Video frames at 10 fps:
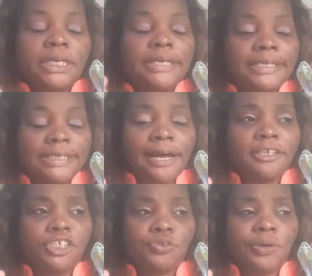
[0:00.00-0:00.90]
That's
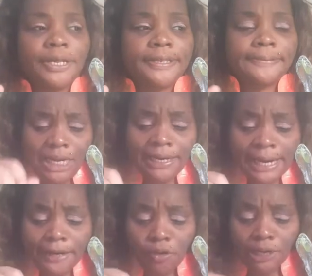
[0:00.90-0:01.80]
God's strength. And
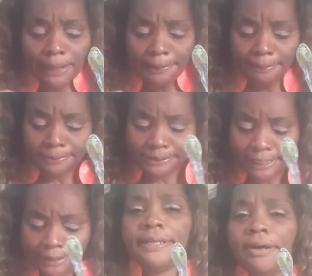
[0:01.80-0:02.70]
I know a lot of people
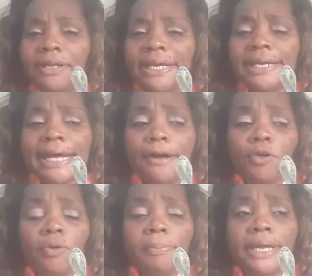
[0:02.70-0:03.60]
say they're looking
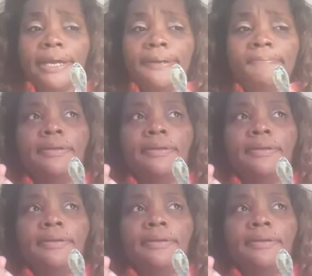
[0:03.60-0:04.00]
down on me.